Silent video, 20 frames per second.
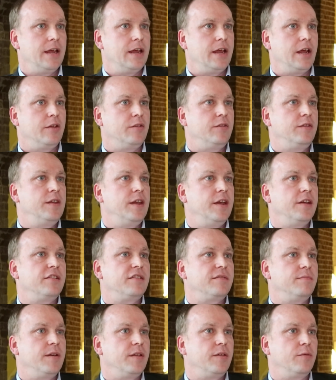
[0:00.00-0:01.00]
Yeah, DS
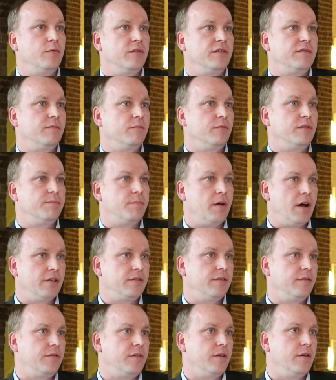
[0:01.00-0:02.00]
Smith was
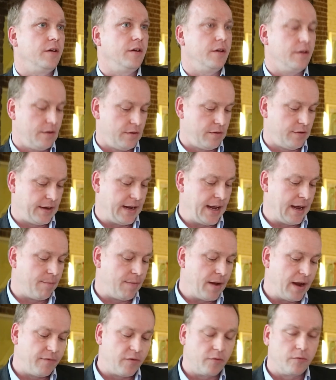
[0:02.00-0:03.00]
part of the
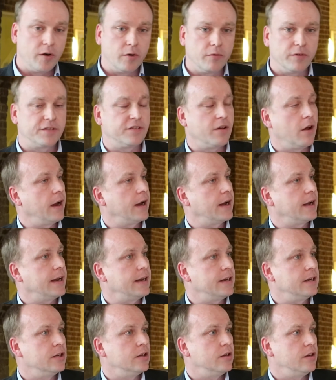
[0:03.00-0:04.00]
campaign for real recycling,